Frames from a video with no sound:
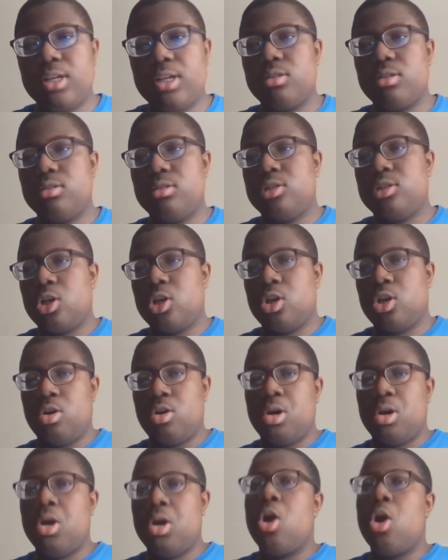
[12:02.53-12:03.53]
videos,
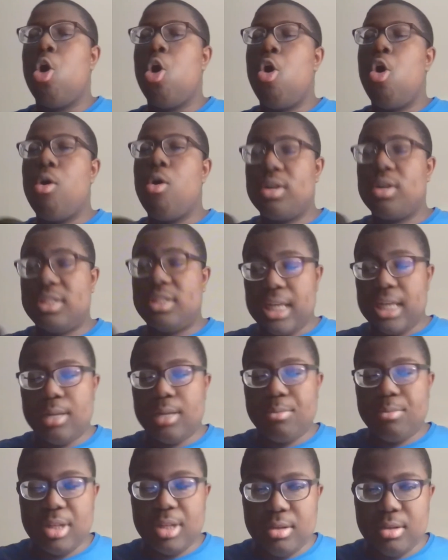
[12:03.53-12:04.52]
or
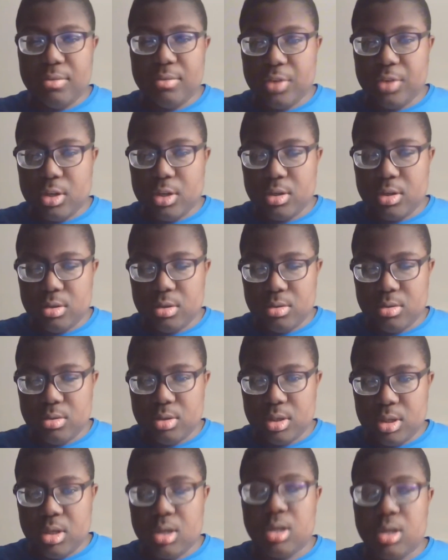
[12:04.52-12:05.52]
10-minute
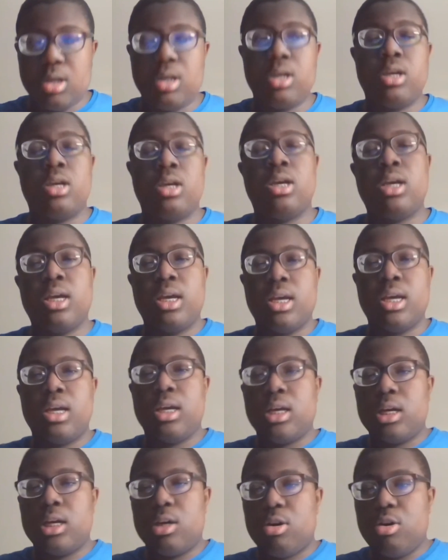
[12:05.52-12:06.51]
videos,
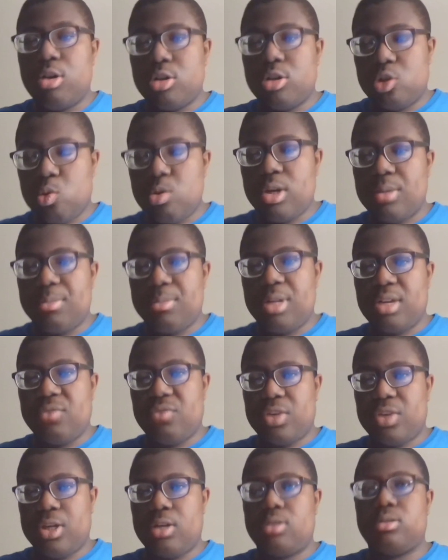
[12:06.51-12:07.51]
or
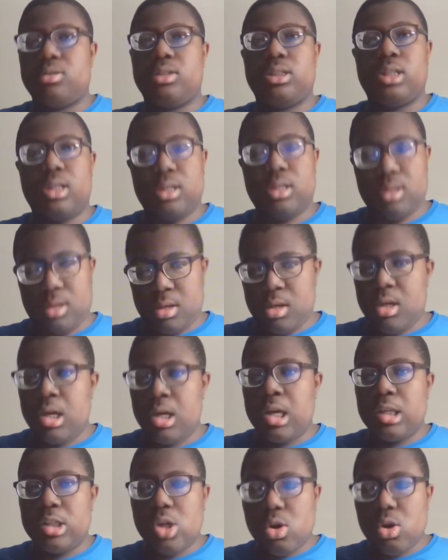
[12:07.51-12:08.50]
20-minute videos?
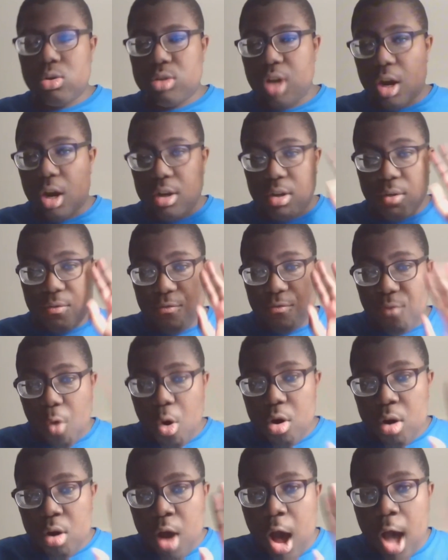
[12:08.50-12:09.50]
Those are the
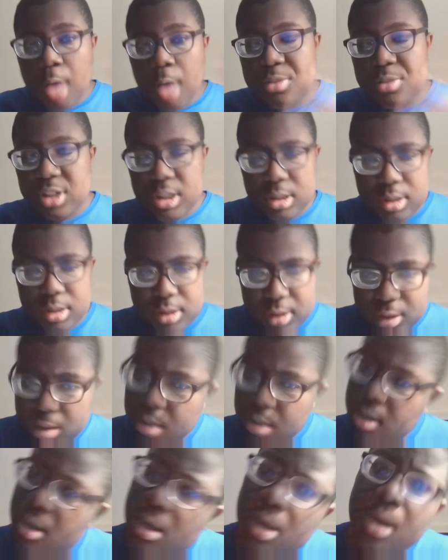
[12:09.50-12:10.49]
4
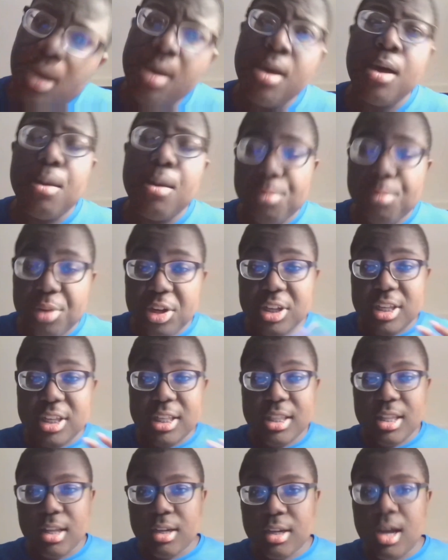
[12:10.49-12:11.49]
options. Put
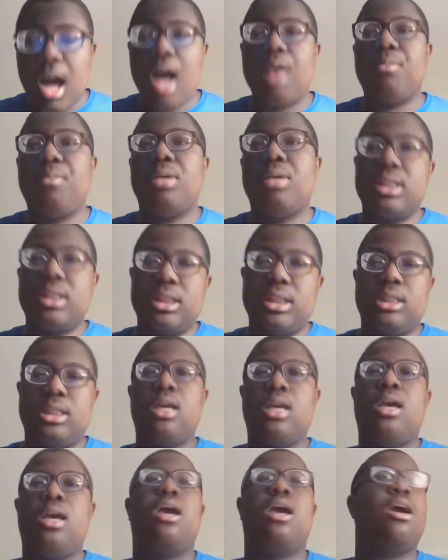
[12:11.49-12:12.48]
it in the
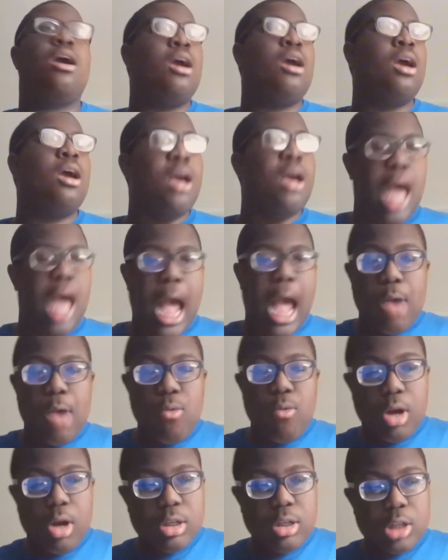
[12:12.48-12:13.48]
comments. I
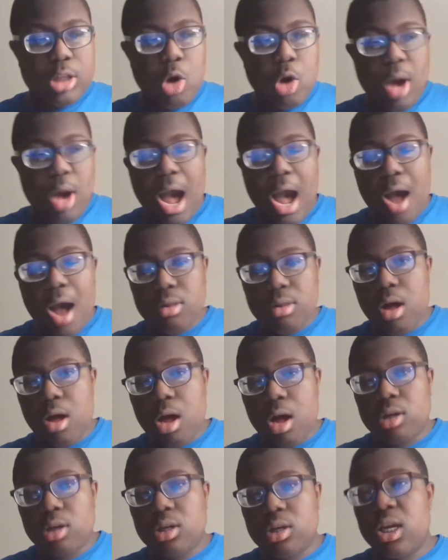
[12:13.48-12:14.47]
want to know how
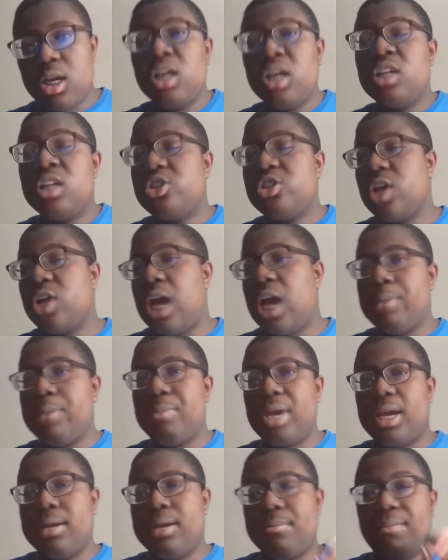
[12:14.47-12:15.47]
long should I
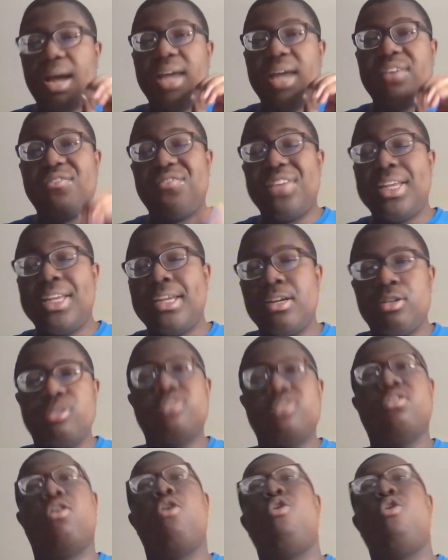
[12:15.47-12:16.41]
make my videos